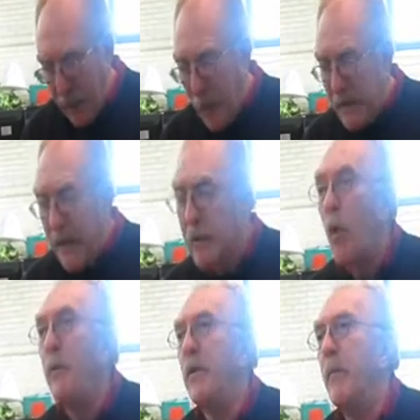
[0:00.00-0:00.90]
But it
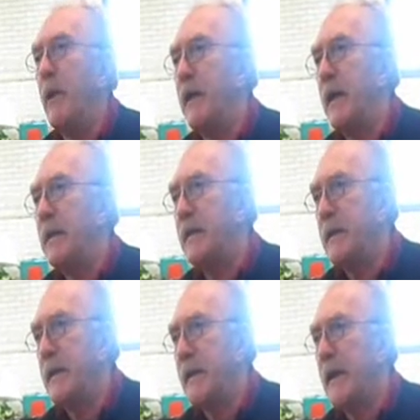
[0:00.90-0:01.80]
opened the market.
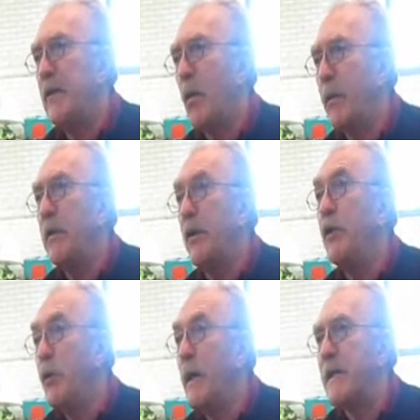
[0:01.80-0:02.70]
Yeah. It opened
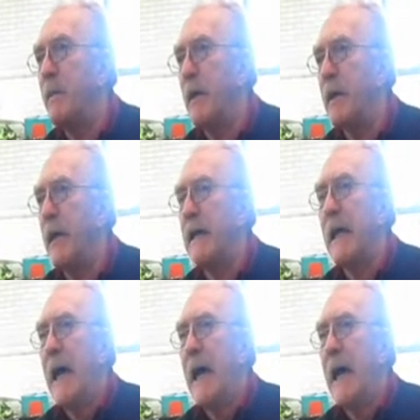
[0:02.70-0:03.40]
the U.S. market.